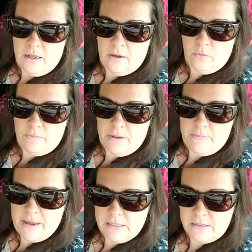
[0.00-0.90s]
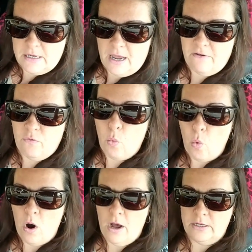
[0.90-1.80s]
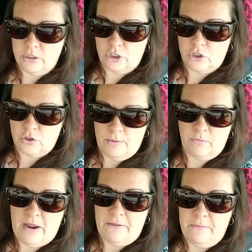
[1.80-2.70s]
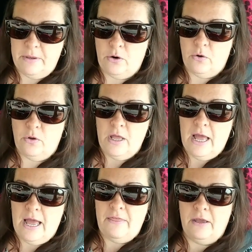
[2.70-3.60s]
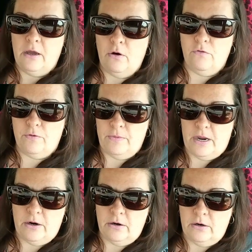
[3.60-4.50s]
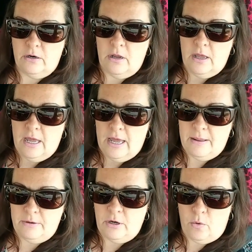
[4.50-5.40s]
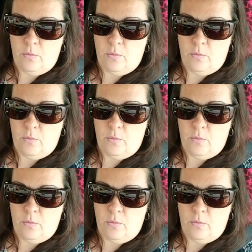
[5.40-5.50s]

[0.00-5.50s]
it would be best to have one strip down the middle and then go from there and,